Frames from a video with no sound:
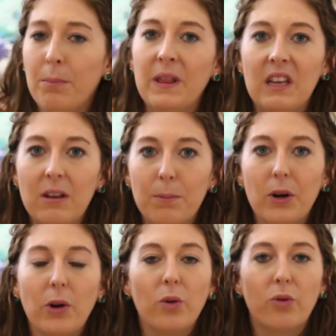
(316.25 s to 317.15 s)
But this
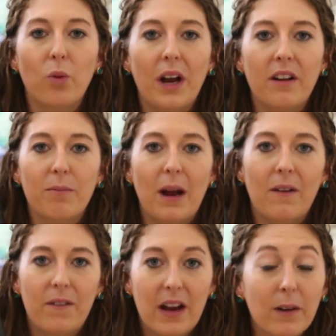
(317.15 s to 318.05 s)
book was one of my
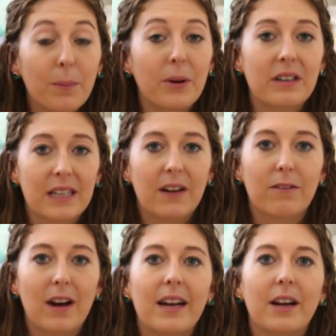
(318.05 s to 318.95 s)
favorite books that
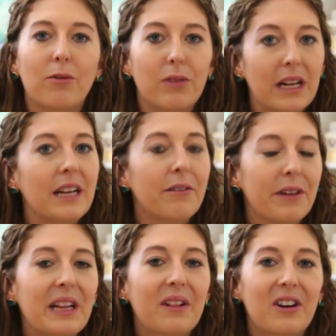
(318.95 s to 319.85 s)
I've read in a really,
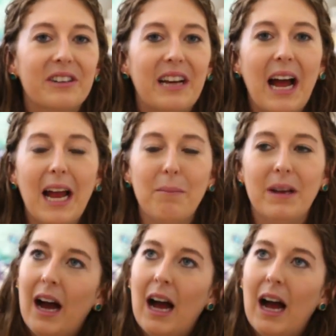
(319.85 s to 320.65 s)
really long time.